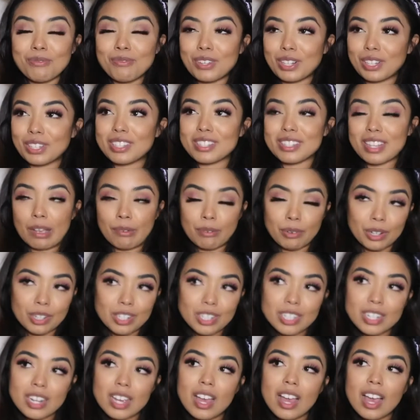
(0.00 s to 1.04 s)
villains
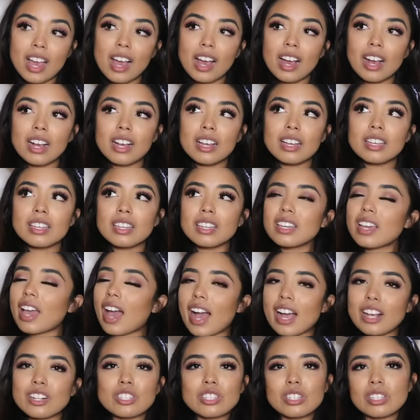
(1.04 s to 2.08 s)
ever. He
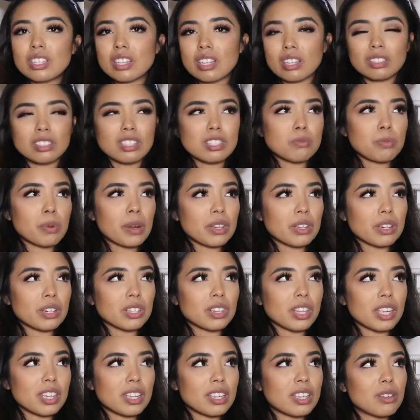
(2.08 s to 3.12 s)
actually killed his brother,
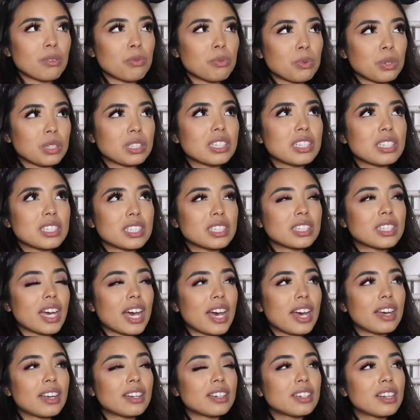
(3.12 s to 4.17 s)
like he really did
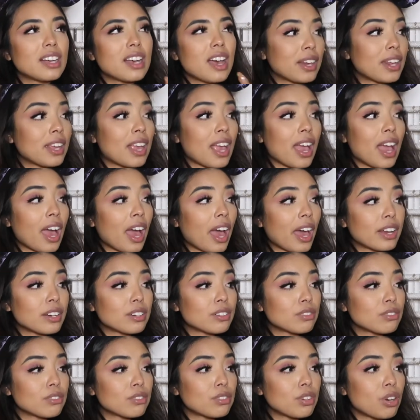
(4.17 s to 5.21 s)
that. And he
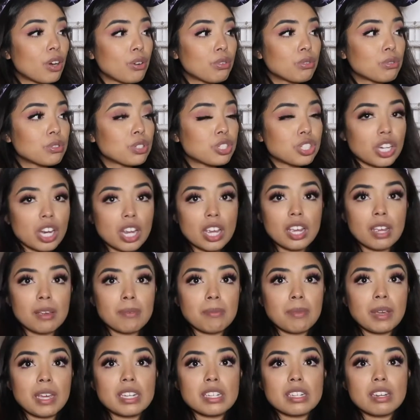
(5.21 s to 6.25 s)
had no
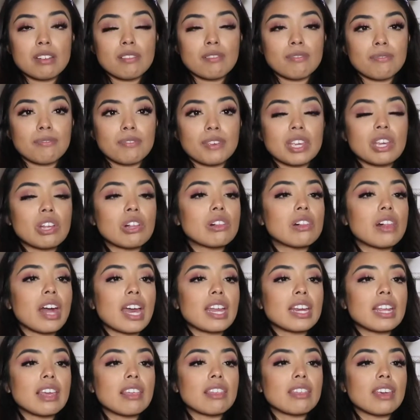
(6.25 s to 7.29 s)
shame, he didn't feel
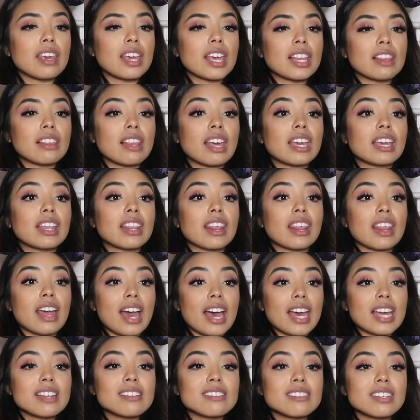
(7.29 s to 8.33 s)
anything like
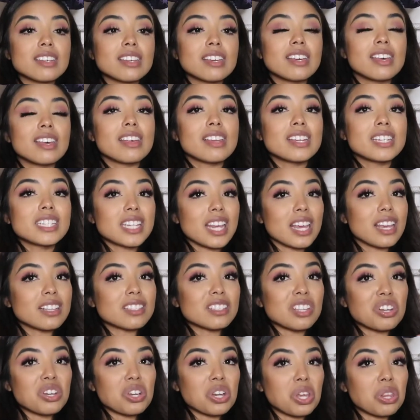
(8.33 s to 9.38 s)
that. Takes
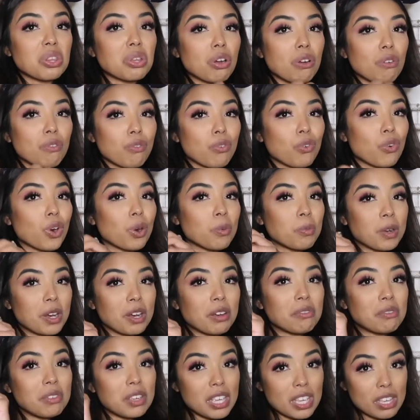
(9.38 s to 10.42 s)
another form
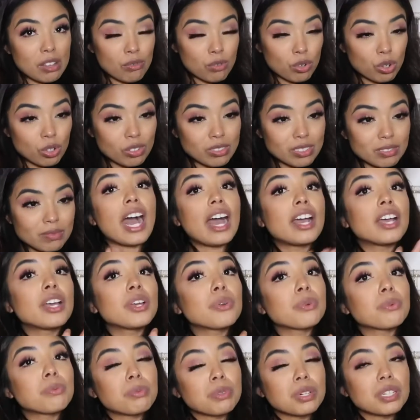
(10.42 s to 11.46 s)
of evil. I
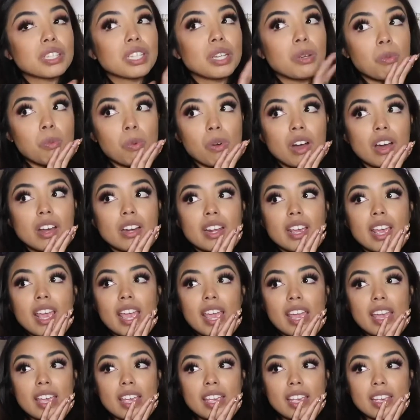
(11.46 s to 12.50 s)
really want
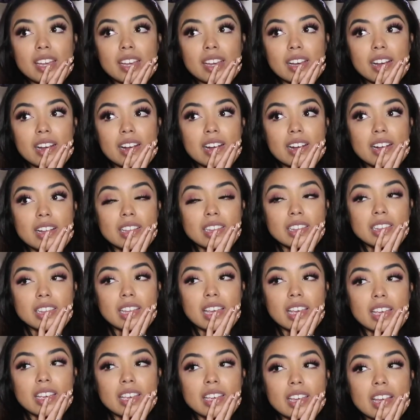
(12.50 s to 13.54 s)
a
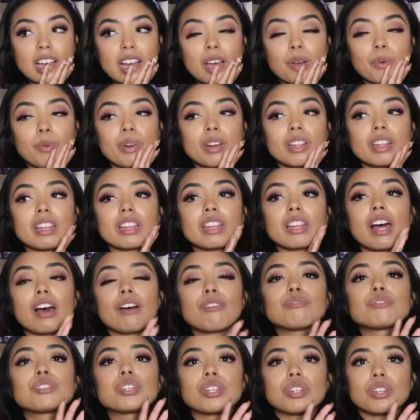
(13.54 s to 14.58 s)
like I would
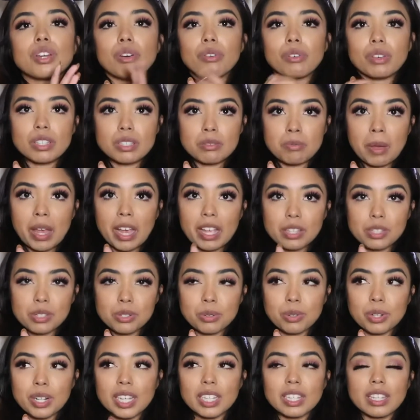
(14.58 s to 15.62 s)
love to know his
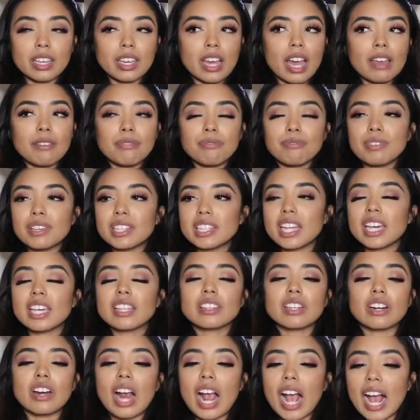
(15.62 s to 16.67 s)
backstory. Like I feel like
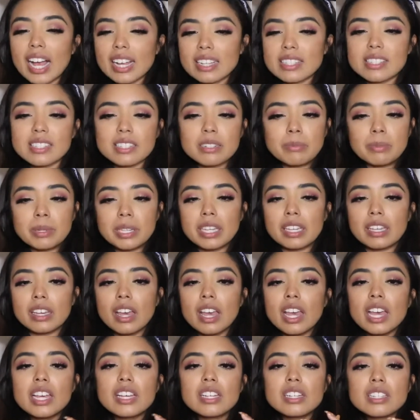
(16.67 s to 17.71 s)
there has to be
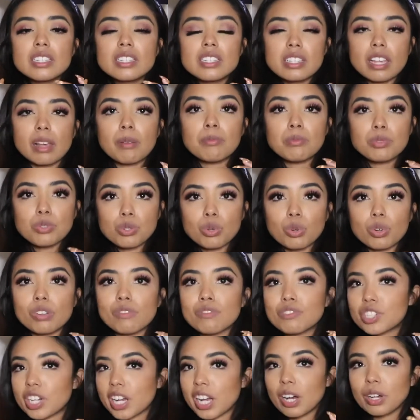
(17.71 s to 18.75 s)
some sort of
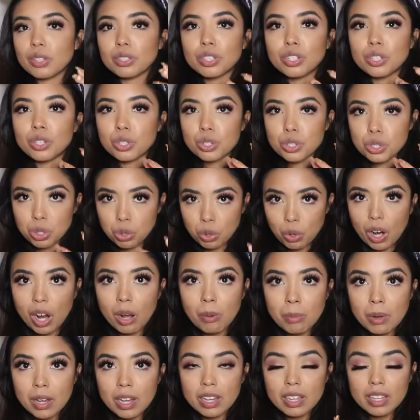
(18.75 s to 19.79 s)
childhood
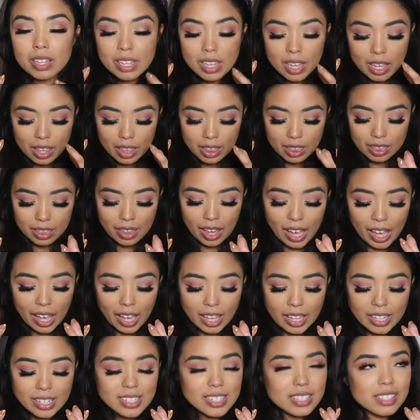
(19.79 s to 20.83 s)
trauma
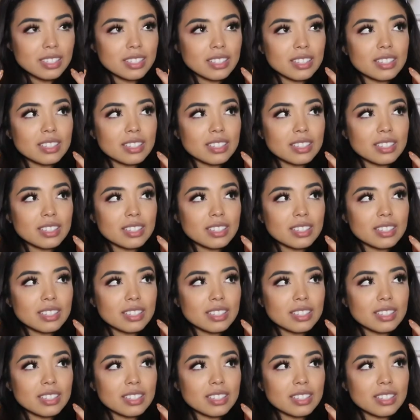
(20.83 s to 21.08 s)
that